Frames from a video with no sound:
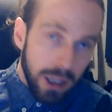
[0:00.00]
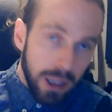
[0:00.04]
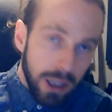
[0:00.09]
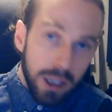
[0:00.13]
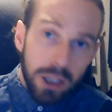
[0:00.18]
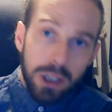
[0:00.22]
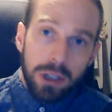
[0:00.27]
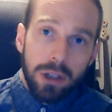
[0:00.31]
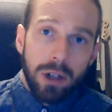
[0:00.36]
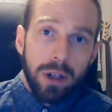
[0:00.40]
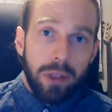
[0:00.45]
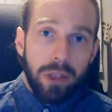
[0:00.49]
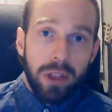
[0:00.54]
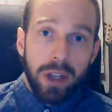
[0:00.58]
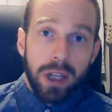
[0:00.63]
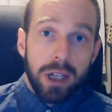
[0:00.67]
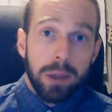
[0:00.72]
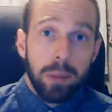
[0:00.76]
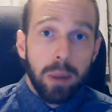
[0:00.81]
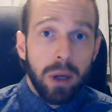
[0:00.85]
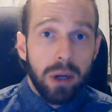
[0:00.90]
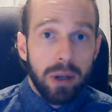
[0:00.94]
You got to think
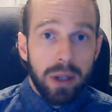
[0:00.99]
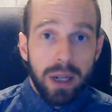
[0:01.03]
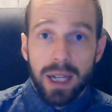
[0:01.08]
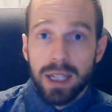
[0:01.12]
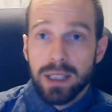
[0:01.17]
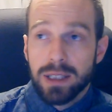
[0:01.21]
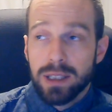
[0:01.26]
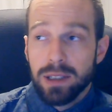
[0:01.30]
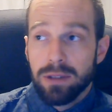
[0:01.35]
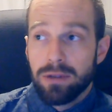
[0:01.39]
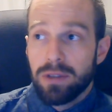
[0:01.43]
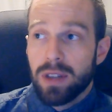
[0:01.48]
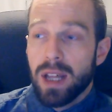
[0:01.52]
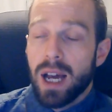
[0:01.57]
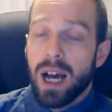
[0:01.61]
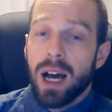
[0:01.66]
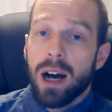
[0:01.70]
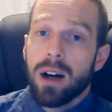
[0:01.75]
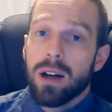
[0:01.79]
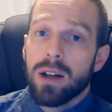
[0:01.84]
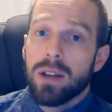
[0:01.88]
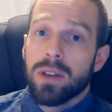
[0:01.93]
about it as if
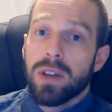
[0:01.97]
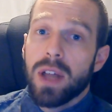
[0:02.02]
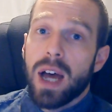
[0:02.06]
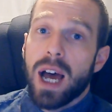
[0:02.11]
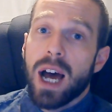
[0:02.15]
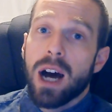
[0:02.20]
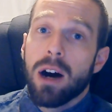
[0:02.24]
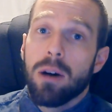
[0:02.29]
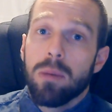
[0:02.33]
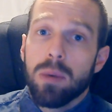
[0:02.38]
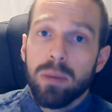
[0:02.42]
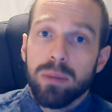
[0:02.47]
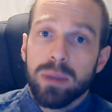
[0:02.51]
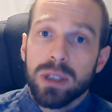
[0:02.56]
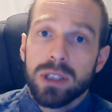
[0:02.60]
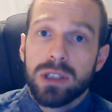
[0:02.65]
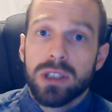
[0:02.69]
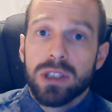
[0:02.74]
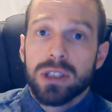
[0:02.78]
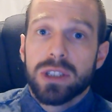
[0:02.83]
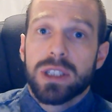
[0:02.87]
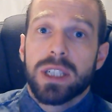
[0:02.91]
the album is
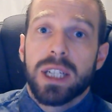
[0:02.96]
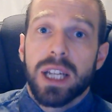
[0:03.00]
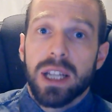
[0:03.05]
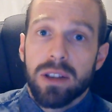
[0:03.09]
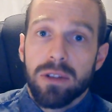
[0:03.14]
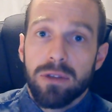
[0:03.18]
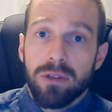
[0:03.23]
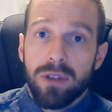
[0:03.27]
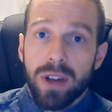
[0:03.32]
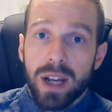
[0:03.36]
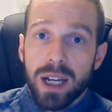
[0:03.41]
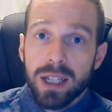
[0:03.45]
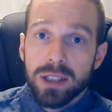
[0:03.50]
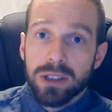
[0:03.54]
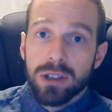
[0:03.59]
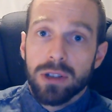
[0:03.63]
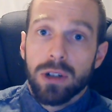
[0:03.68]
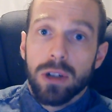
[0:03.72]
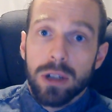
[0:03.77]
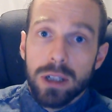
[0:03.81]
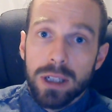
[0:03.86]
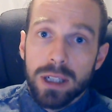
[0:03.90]
just to get the fans
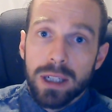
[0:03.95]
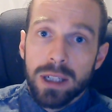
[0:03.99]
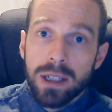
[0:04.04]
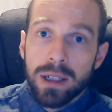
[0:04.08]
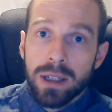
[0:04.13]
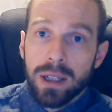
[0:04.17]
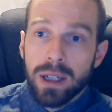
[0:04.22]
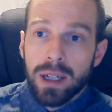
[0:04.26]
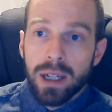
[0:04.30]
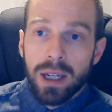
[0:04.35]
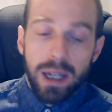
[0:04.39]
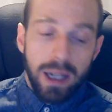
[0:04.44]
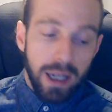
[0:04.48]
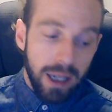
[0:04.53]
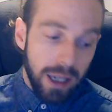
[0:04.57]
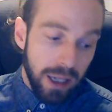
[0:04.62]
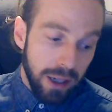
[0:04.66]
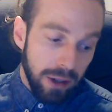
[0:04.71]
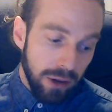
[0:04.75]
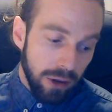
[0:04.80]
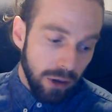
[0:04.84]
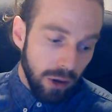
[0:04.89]
hooked,
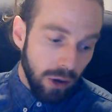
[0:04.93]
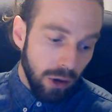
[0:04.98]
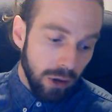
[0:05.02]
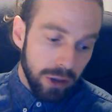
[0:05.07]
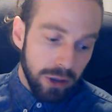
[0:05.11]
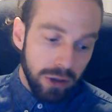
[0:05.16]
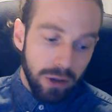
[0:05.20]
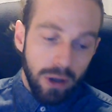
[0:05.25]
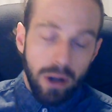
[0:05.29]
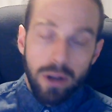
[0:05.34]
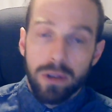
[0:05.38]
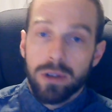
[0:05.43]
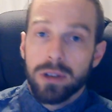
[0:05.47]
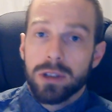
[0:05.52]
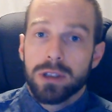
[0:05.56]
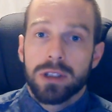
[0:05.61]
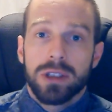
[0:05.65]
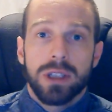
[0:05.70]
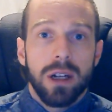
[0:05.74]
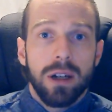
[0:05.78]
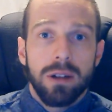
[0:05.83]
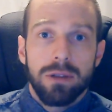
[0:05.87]
and all your other
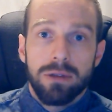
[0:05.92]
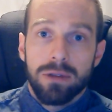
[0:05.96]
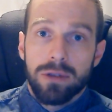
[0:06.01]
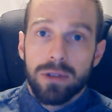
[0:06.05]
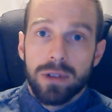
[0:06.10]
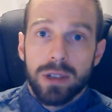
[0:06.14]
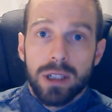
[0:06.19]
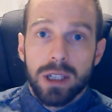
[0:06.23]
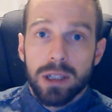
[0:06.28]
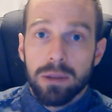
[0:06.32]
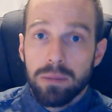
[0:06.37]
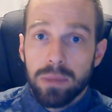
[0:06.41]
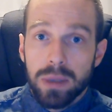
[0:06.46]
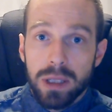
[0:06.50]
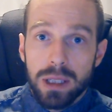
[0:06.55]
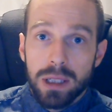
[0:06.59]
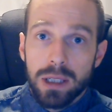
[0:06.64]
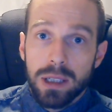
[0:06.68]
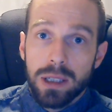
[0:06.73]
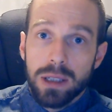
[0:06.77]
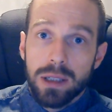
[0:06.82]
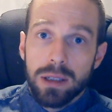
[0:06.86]
stuff can
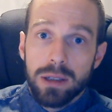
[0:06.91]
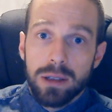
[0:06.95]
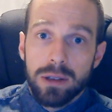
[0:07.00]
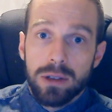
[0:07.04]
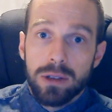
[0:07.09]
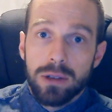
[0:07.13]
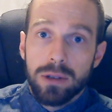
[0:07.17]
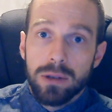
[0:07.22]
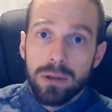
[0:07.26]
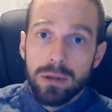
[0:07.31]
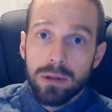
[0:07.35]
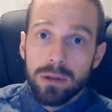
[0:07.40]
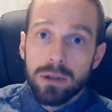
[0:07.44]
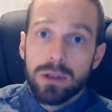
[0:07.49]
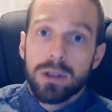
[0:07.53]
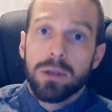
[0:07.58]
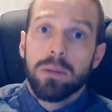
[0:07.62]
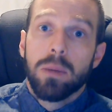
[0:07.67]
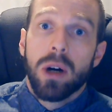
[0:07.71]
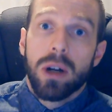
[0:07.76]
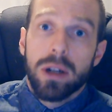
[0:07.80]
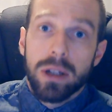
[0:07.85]
be to
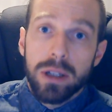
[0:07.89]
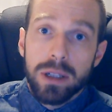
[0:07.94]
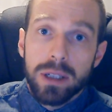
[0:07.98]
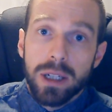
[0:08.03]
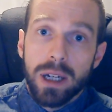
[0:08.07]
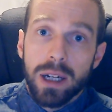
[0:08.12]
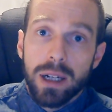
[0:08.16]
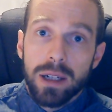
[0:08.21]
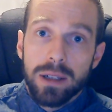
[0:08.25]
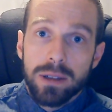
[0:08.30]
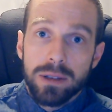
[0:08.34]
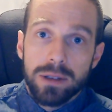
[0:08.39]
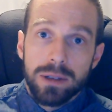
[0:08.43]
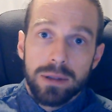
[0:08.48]
monetize.